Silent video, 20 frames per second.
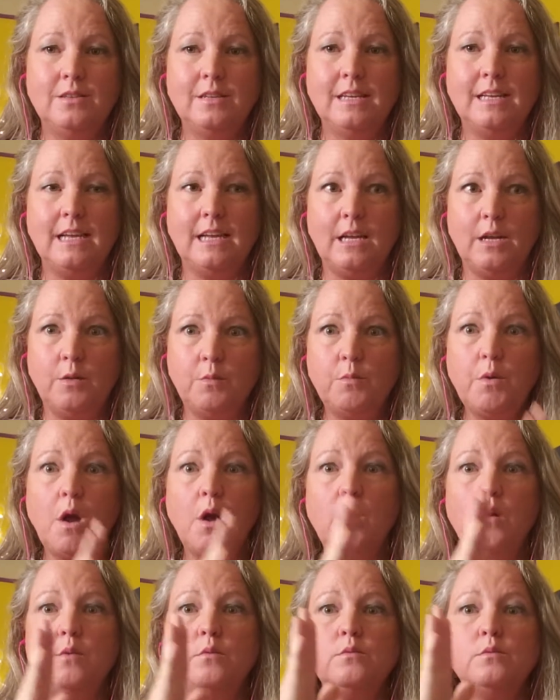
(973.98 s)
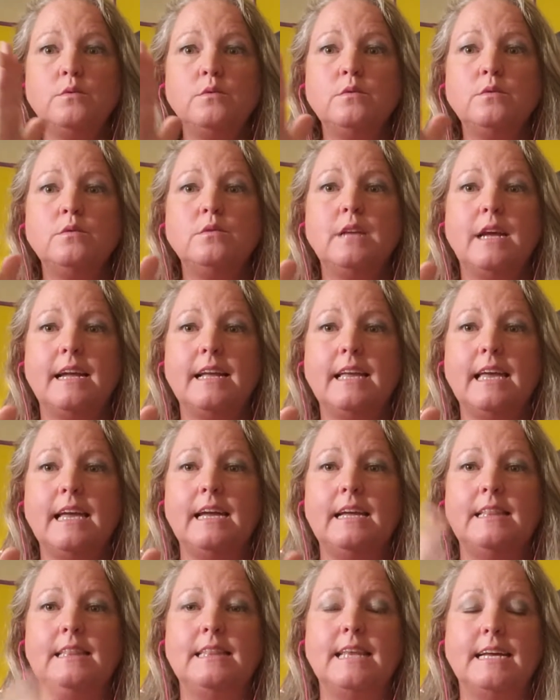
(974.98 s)
He rose
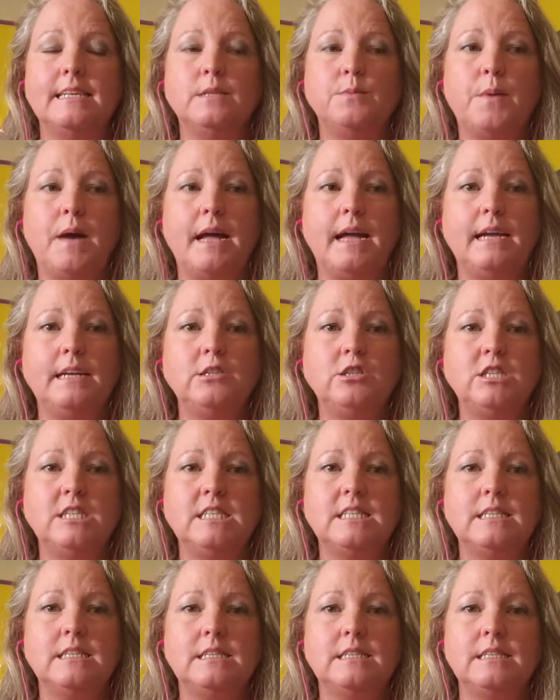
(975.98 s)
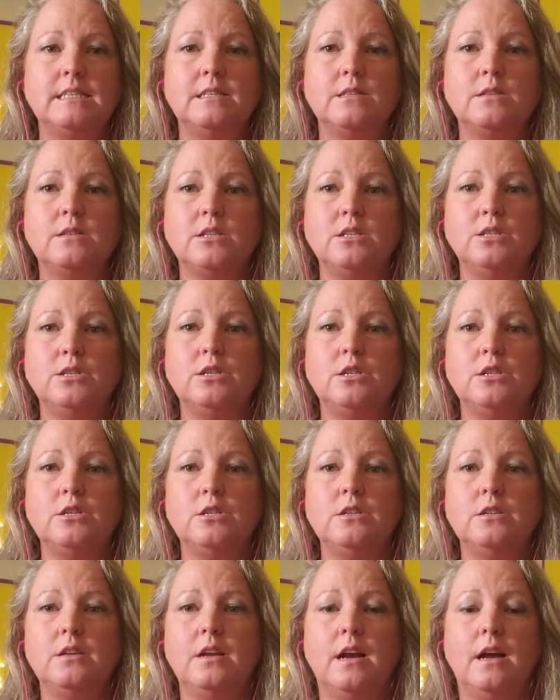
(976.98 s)
again. That's why Jesus is
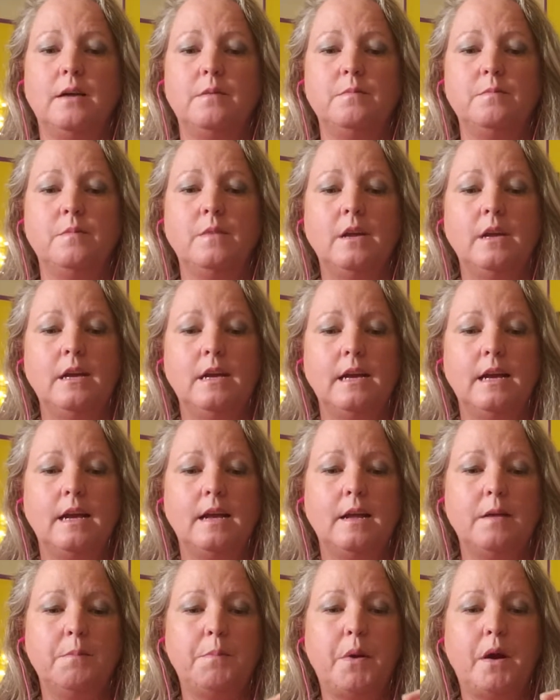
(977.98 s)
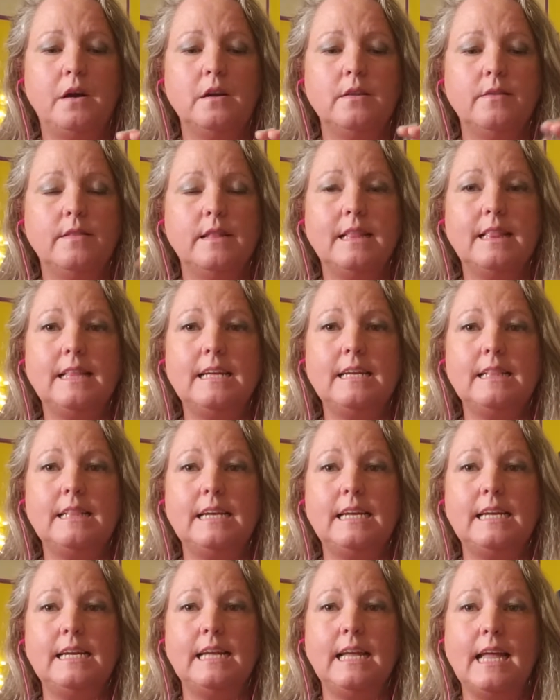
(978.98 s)
considered and part of the
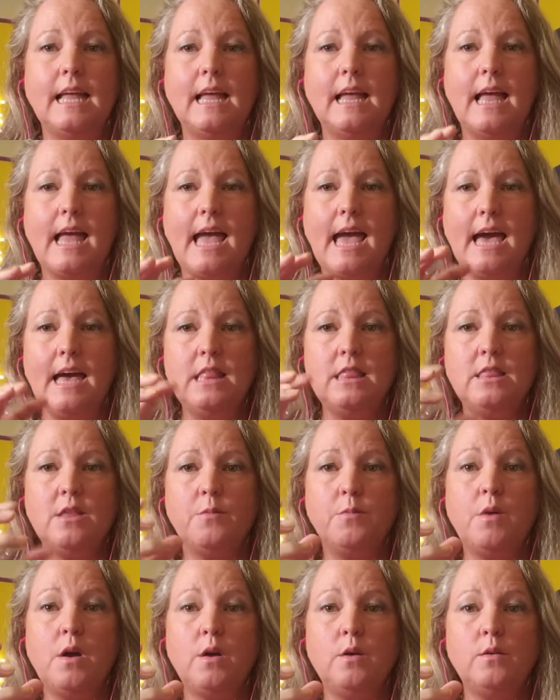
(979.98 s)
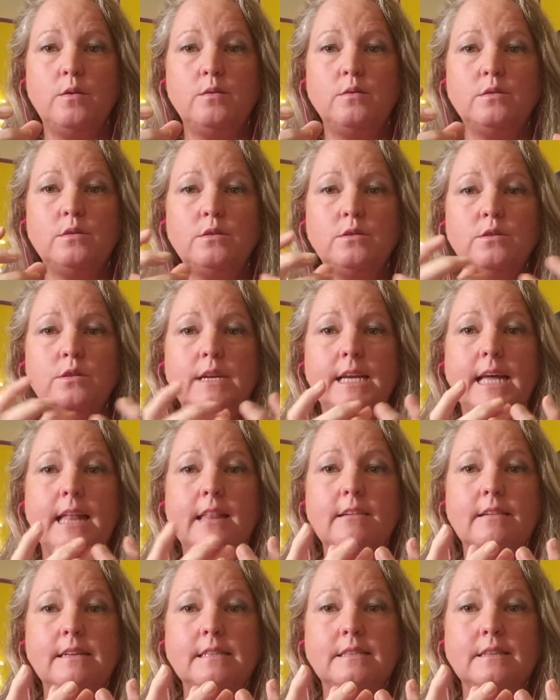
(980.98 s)
lily and the rose
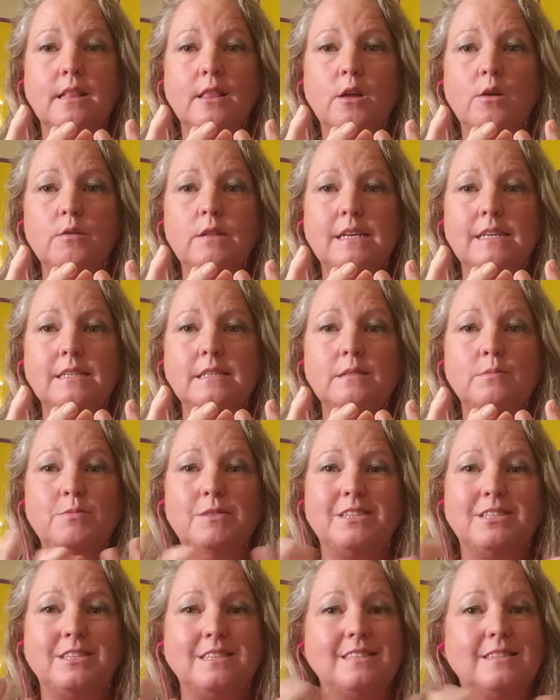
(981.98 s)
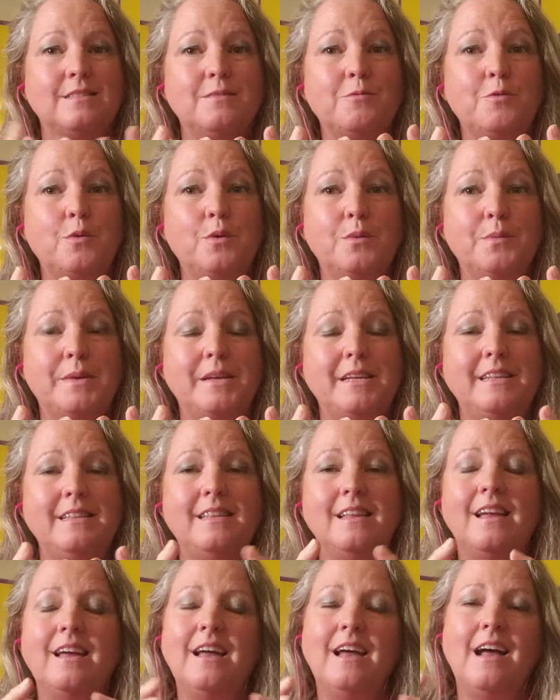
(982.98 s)
together as the lotus, which is the
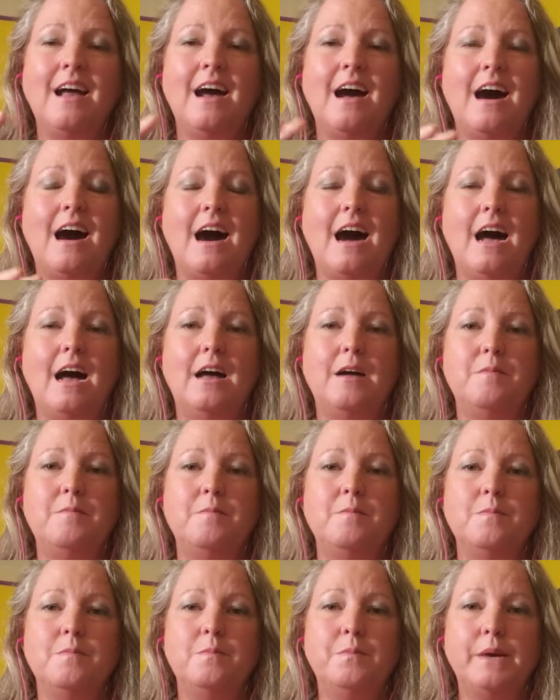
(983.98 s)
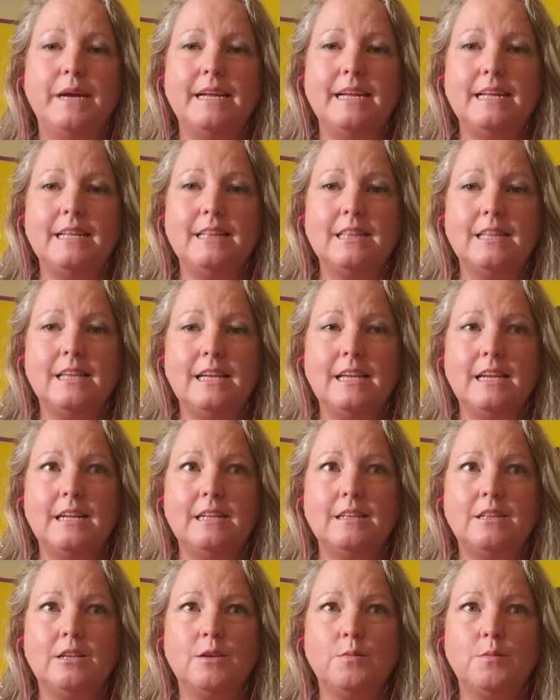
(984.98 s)
woman. But
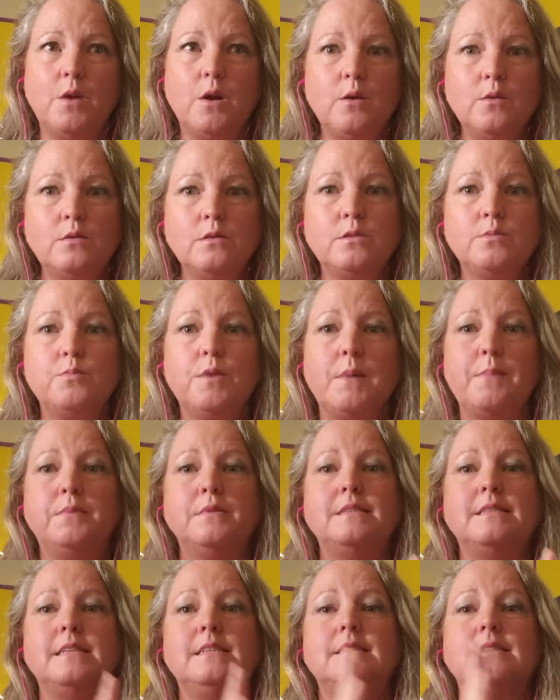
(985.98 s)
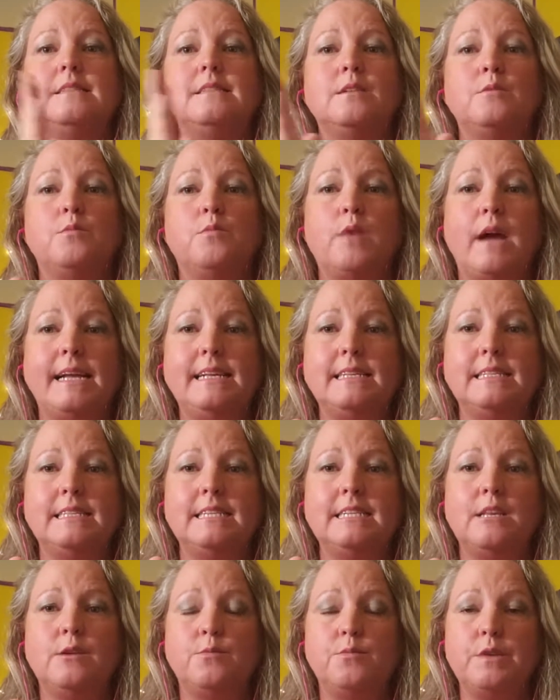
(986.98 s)
and the rose represents the
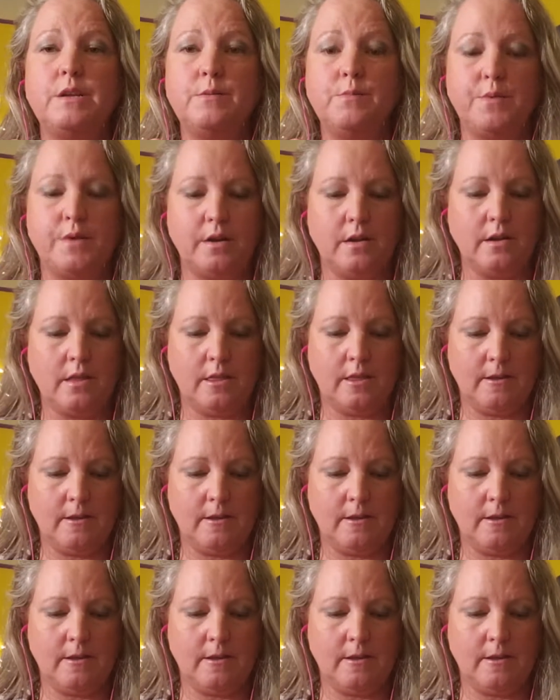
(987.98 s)
rising, the rebirth.